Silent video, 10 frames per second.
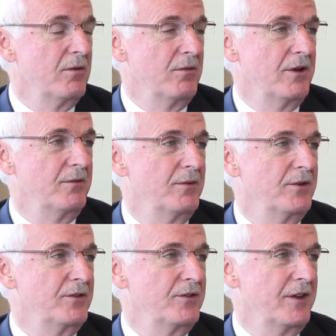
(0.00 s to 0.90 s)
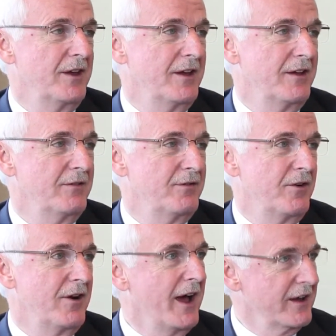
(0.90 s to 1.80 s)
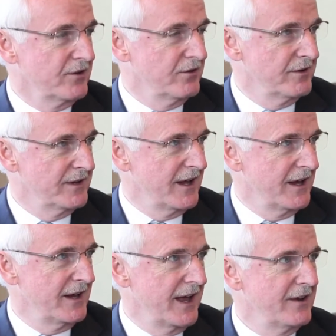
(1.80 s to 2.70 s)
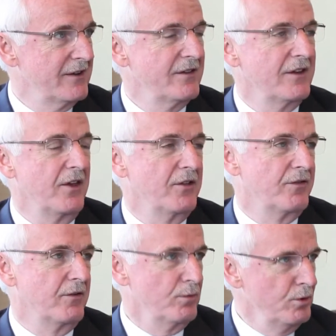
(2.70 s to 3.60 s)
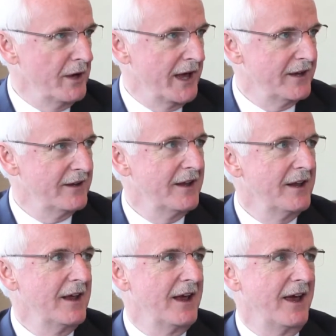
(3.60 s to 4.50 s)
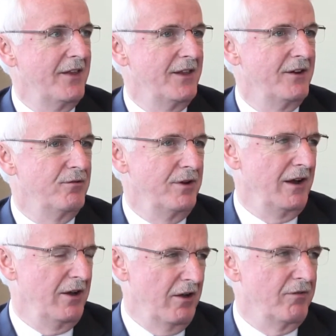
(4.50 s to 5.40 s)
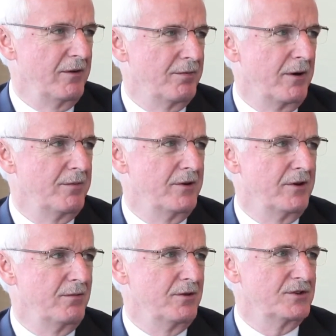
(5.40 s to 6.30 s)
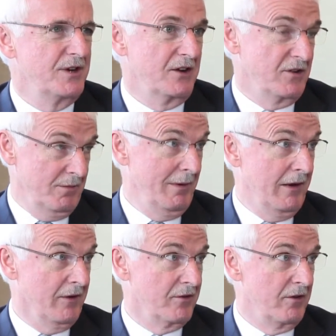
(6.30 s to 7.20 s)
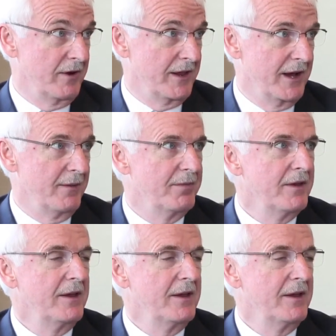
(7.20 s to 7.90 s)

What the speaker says: One was for Haikou in Hainan, the other for Wuhan, and then a really lovely property, which actually the building's already up.